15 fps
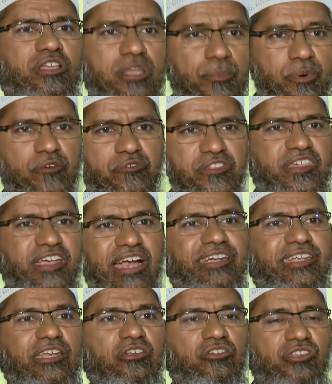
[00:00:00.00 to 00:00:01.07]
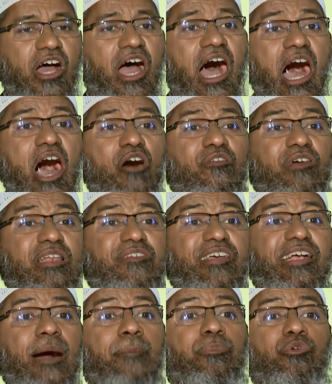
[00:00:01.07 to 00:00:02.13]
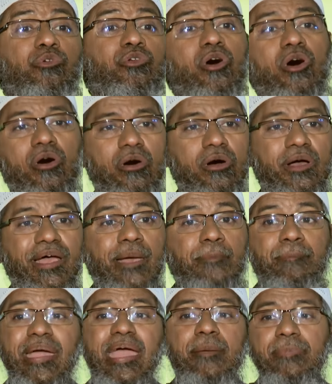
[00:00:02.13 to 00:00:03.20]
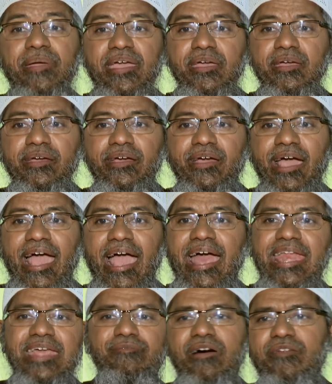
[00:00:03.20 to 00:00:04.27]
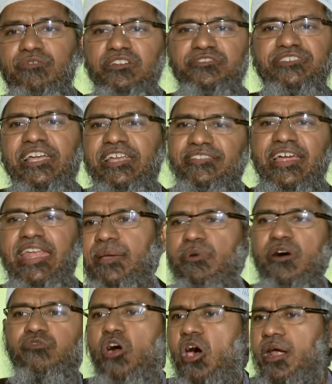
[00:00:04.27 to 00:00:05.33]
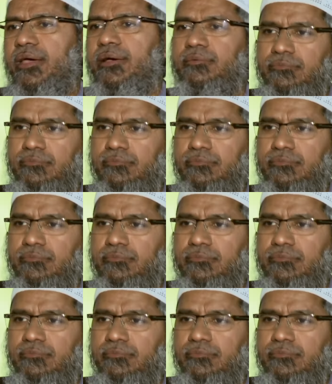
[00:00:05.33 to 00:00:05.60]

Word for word: the prophecy continues. How will we come to know? Maybe anyone will say in the name of God.